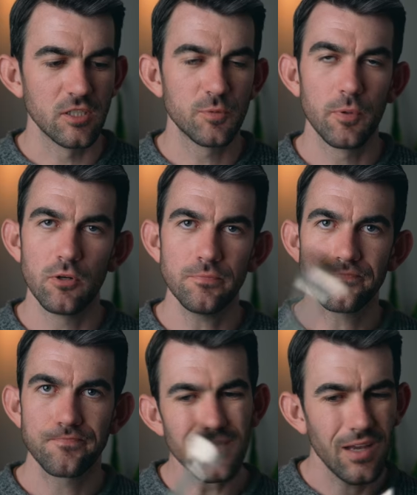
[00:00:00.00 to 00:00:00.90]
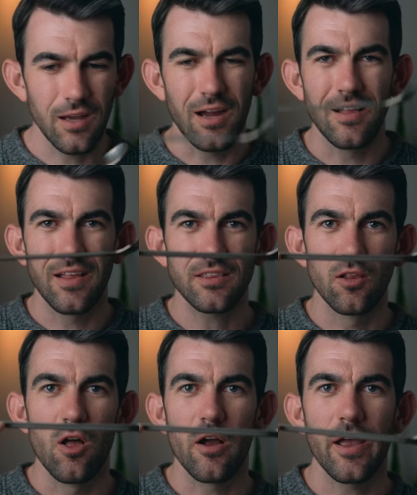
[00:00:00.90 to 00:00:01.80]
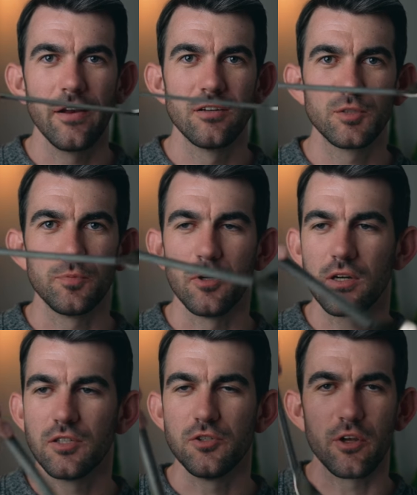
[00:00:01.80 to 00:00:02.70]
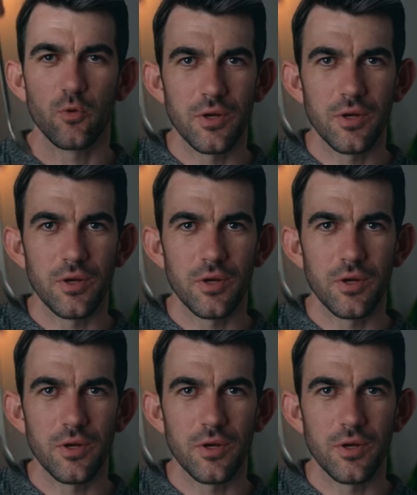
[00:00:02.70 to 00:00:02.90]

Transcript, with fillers: spoon, I like the long handle spoon because you can